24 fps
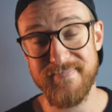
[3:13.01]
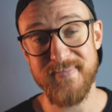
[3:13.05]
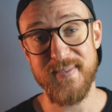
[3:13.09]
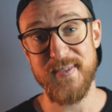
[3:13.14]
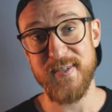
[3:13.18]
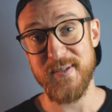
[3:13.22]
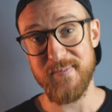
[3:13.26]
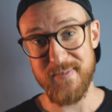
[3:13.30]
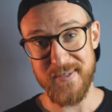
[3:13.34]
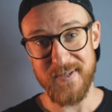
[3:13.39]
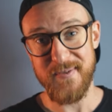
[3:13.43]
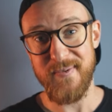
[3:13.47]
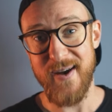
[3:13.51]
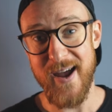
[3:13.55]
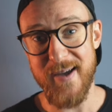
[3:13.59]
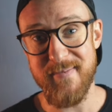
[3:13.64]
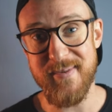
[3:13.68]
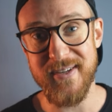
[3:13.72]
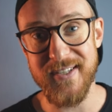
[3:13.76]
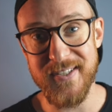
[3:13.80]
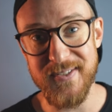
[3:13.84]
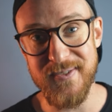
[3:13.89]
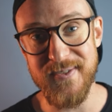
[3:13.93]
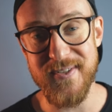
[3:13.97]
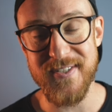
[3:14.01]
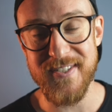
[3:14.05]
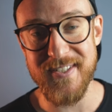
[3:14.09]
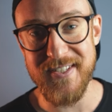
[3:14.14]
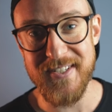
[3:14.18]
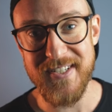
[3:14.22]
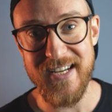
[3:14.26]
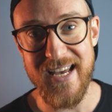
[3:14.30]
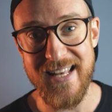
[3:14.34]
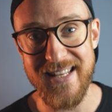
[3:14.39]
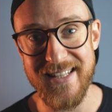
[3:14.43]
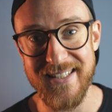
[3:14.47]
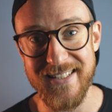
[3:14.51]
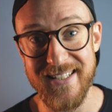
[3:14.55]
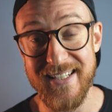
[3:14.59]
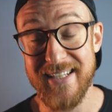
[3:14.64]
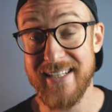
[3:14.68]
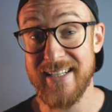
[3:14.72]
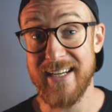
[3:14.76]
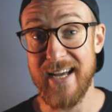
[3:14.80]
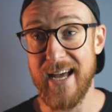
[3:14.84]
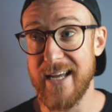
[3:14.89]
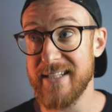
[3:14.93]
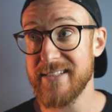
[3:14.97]
Subscribing to this channel
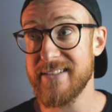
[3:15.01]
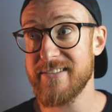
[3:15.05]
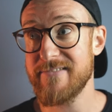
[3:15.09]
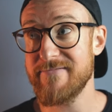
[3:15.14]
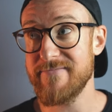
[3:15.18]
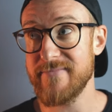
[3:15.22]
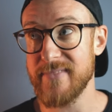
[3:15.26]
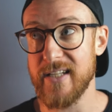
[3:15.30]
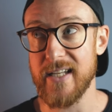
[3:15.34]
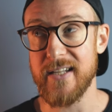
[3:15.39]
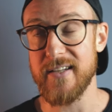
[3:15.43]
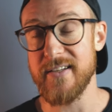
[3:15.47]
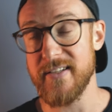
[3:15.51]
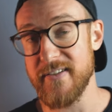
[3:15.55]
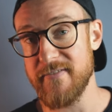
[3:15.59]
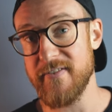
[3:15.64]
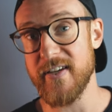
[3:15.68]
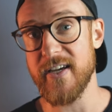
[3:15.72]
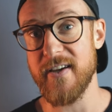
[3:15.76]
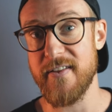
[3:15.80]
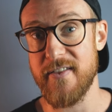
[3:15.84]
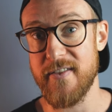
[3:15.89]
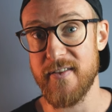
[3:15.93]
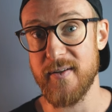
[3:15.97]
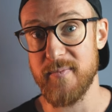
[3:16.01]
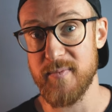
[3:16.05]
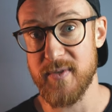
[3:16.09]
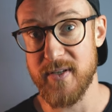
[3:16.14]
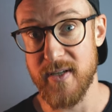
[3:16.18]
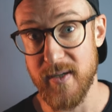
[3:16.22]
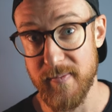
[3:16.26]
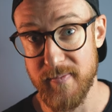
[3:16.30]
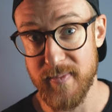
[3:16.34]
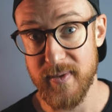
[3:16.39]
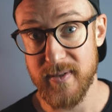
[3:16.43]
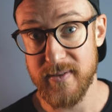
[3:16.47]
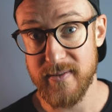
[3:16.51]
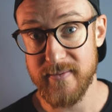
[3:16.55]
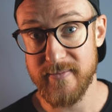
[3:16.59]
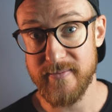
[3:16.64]
and leaving a thumbs up.